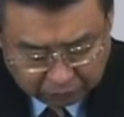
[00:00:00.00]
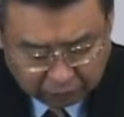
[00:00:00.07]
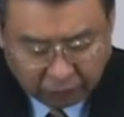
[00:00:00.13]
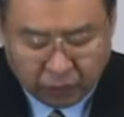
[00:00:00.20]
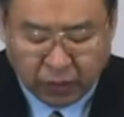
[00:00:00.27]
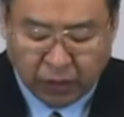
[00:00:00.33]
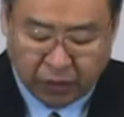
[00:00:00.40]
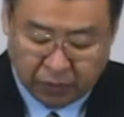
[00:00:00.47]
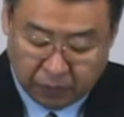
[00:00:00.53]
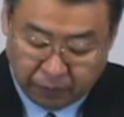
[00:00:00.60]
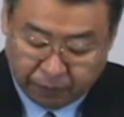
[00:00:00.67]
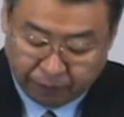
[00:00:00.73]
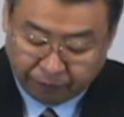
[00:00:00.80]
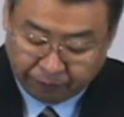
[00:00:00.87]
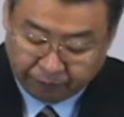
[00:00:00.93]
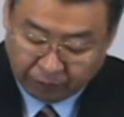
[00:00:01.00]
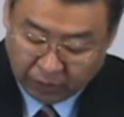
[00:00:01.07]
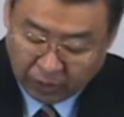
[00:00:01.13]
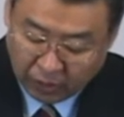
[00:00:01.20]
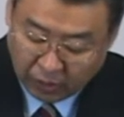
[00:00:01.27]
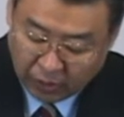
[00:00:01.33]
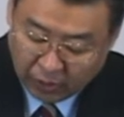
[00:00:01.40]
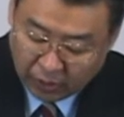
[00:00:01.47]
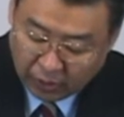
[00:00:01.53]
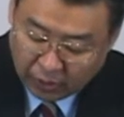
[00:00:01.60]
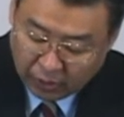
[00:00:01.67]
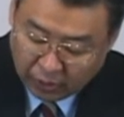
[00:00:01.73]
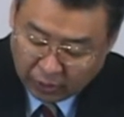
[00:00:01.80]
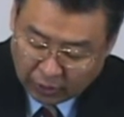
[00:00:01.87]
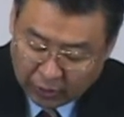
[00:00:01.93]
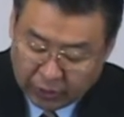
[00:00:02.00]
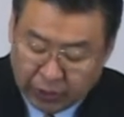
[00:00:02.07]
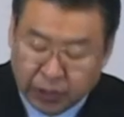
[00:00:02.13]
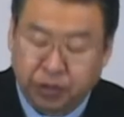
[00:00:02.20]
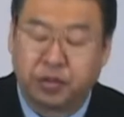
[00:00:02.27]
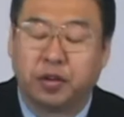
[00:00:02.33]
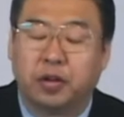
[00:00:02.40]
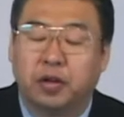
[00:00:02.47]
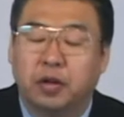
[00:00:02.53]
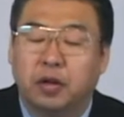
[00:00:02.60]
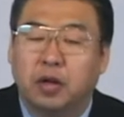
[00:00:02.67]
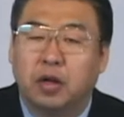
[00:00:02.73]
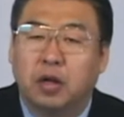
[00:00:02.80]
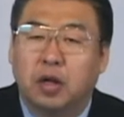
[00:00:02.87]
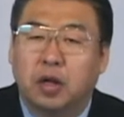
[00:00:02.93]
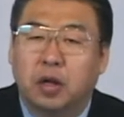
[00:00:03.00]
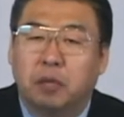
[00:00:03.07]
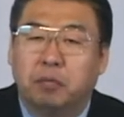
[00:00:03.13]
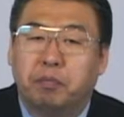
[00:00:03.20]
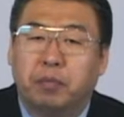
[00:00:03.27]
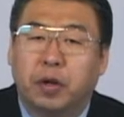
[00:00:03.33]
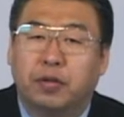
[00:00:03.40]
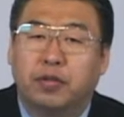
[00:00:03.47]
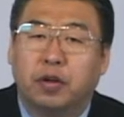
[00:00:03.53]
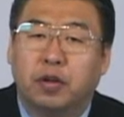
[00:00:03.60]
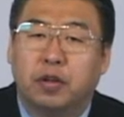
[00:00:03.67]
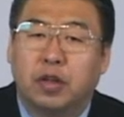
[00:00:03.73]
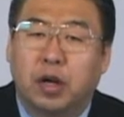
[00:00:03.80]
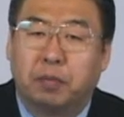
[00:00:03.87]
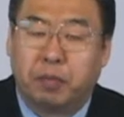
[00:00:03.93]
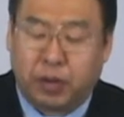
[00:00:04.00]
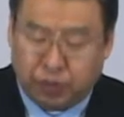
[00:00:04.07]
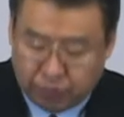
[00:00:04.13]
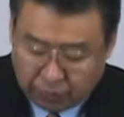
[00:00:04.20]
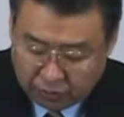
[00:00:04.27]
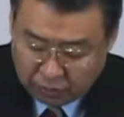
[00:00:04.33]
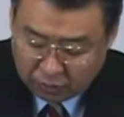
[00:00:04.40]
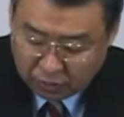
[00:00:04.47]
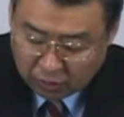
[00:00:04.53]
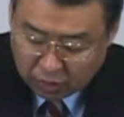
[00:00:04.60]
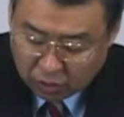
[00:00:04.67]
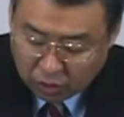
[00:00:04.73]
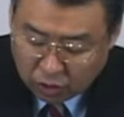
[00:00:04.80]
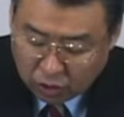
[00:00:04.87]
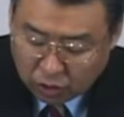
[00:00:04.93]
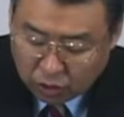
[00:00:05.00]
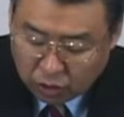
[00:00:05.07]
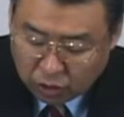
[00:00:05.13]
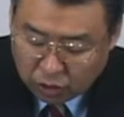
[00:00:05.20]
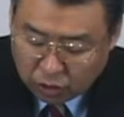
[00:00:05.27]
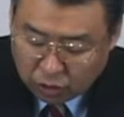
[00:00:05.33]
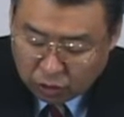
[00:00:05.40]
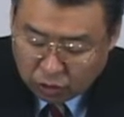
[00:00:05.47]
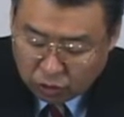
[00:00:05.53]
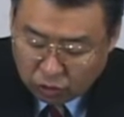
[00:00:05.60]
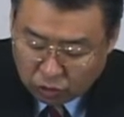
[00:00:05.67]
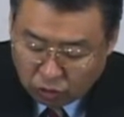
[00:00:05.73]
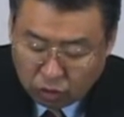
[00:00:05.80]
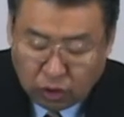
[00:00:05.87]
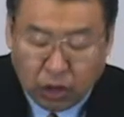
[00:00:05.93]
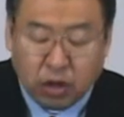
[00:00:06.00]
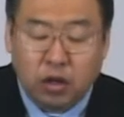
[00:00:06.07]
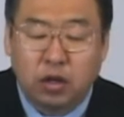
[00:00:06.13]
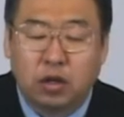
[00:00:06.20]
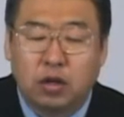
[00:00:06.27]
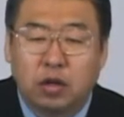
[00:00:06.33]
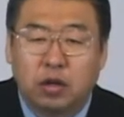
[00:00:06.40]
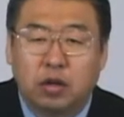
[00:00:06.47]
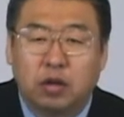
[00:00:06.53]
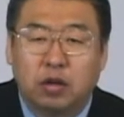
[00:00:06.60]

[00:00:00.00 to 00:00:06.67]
How was an Israelite to buy and treat another Israelite slave?